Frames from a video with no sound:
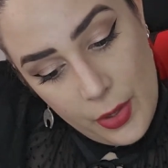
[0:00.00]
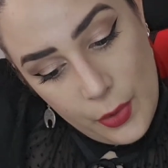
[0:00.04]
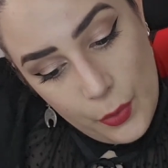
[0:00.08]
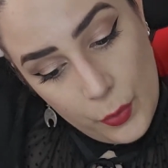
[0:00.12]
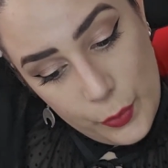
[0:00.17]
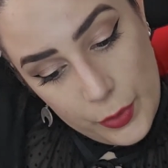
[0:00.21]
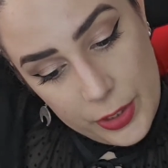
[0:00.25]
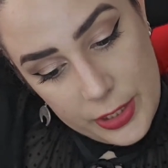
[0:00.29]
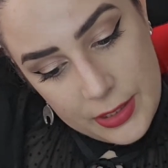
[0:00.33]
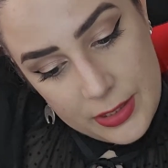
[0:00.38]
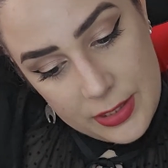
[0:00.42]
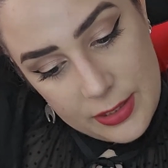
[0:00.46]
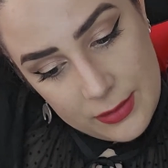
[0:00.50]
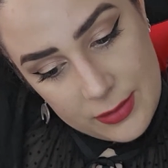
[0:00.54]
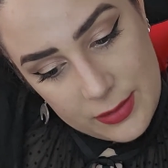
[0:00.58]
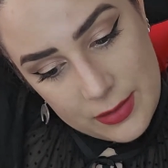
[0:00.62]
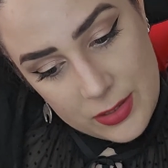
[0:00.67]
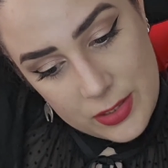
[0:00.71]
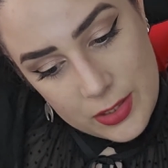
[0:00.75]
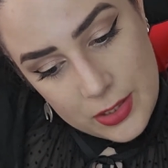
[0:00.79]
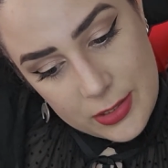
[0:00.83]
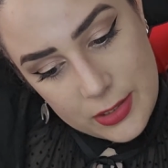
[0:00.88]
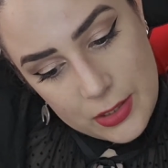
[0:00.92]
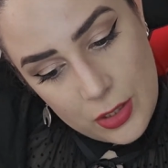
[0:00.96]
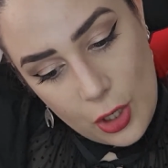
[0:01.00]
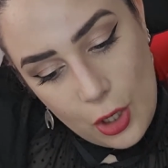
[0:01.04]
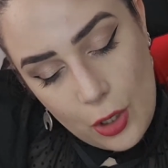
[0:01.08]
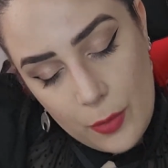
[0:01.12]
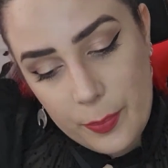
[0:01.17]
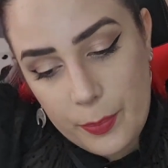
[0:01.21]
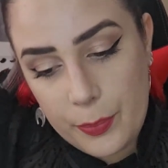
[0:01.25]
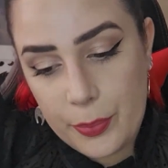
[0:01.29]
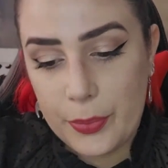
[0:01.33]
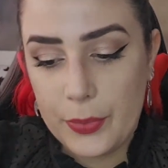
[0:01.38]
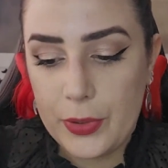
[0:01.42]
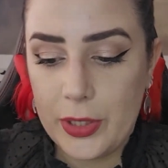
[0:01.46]
We did
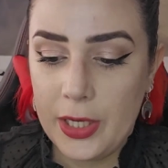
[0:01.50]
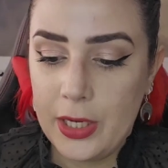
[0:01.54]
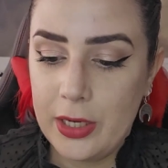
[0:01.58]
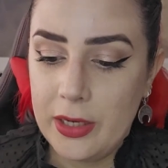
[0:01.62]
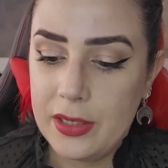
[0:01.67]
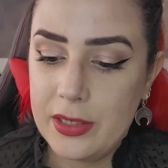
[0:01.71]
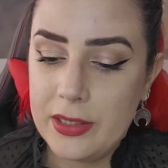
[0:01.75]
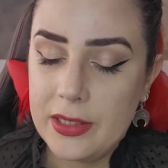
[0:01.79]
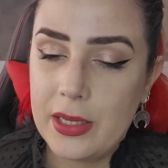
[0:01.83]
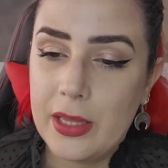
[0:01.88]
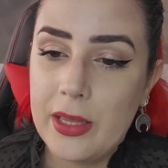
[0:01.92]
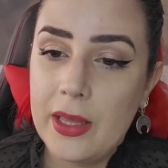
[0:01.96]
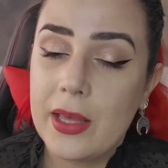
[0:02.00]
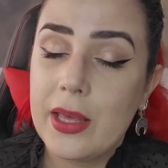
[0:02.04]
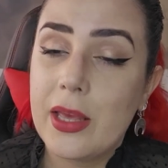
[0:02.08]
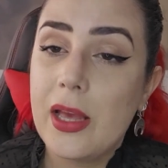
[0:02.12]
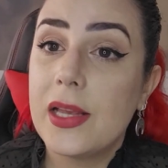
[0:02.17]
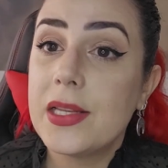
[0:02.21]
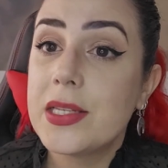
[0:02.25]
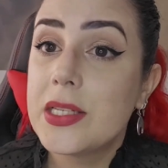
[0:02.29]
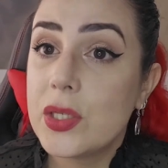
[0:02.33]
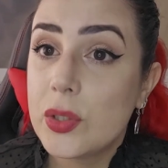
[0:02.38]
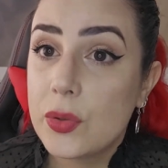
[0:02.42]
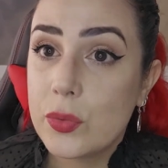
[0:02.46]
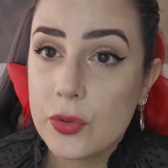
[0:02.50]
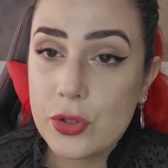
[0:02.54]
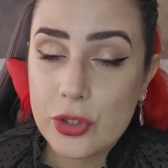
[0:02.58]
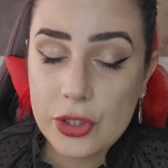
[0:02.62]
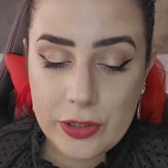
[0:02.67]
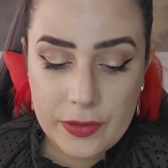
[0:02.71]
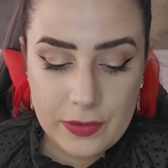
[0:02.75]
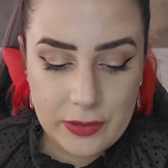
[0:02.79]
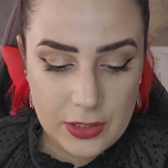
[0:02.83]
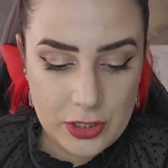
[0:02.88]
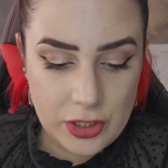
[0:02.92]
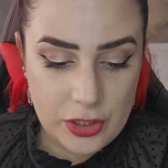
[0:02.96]
stop in the Casa dos
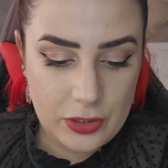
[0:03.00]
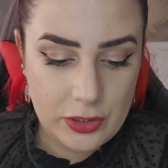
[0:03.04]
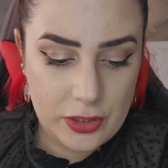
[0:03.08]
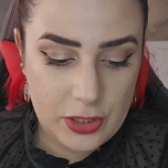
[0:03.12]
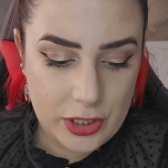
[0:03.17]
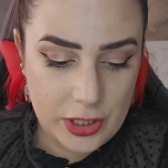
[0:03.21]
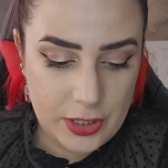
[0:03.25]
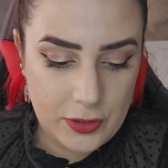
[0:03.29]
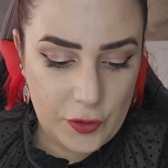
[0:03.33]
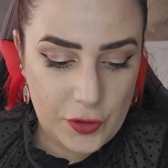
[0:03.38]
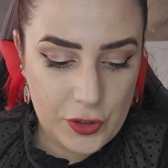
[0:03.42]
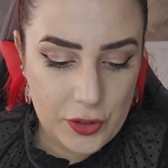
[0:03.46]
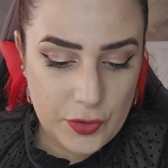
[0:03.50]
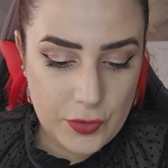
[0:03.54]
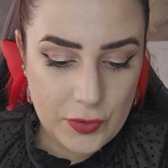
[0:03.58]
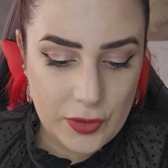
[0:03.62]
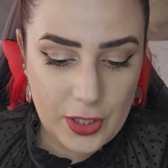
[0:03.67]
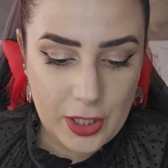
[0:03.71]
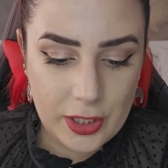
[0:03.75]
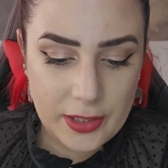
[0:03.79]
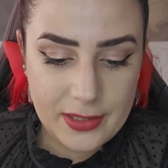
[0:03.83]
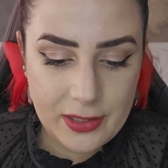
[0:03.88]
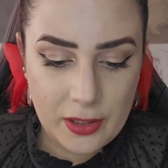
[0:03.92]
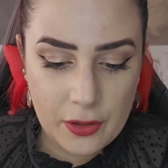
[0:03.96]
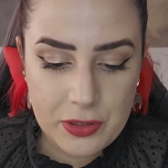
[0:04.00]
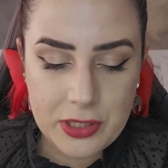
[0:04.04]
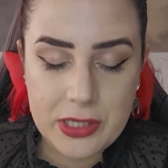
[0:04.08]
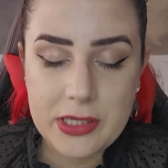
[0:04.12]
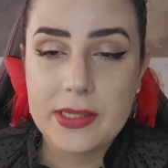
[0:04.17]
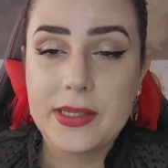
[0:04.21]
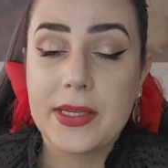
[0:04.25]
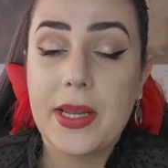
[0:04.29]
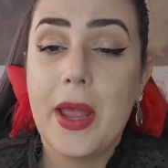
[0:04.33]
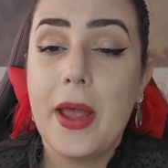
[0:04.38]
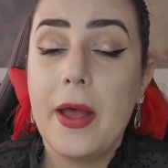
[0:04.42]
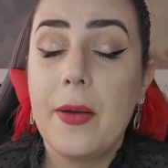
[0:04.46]
Artistas in order to get our
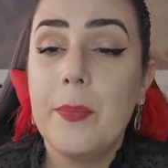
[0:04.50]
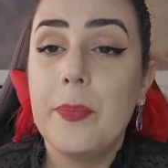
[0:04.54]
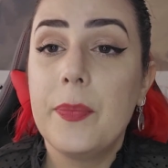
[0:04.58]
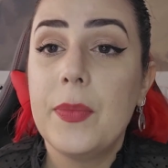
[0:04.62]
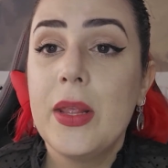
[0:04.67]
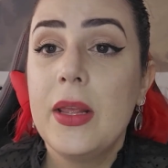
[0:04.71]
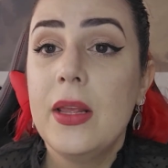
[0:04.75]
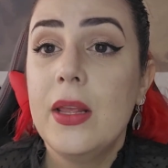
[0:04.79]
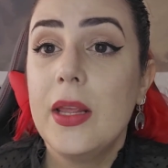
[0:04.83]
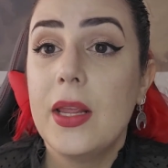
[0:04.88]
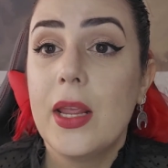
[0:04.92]
stamp,